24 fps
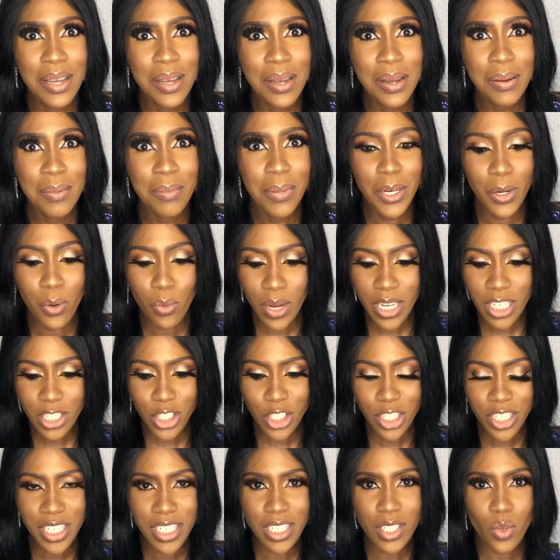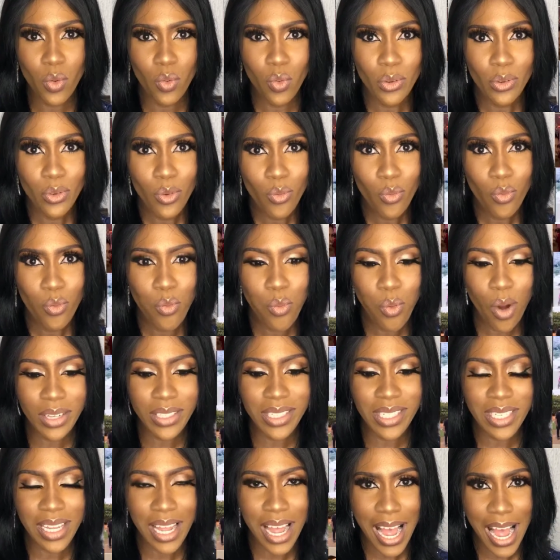But the question is,
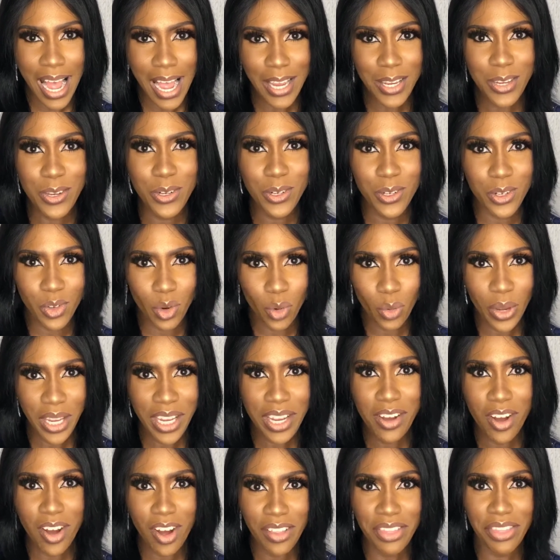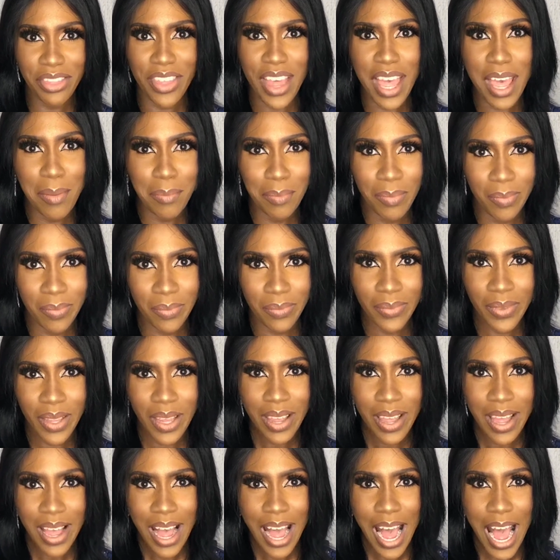what are you doing on them?
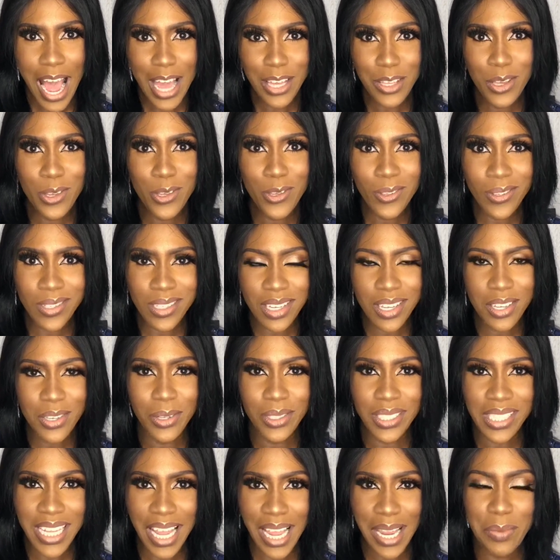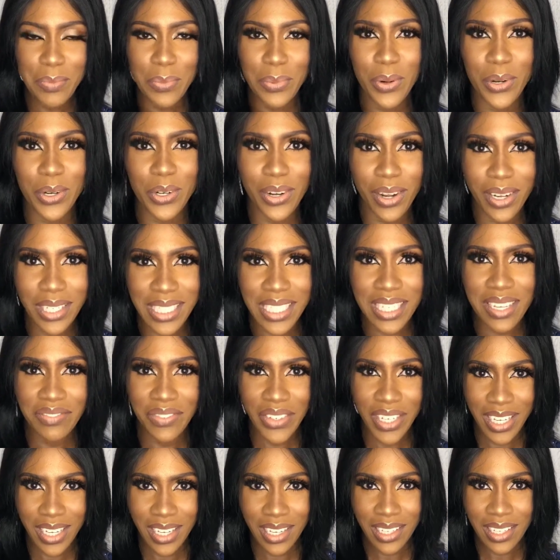Are you using your time
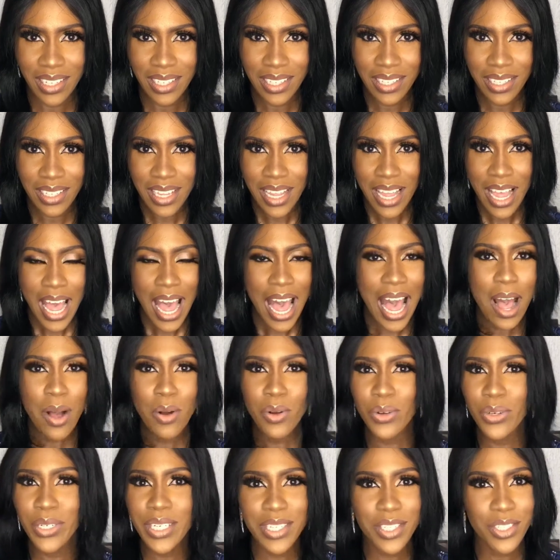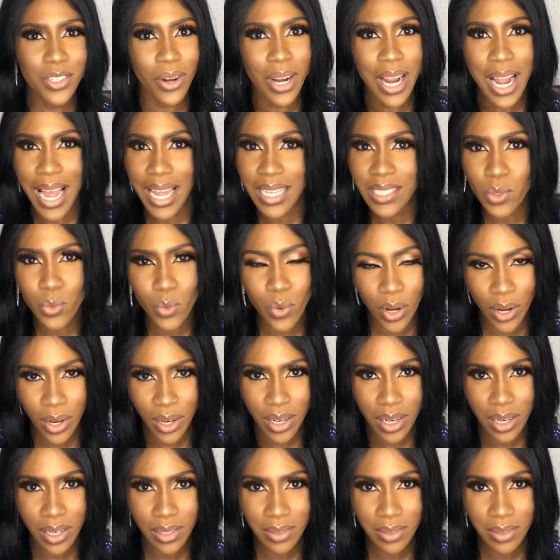productively? How good is your catwalk?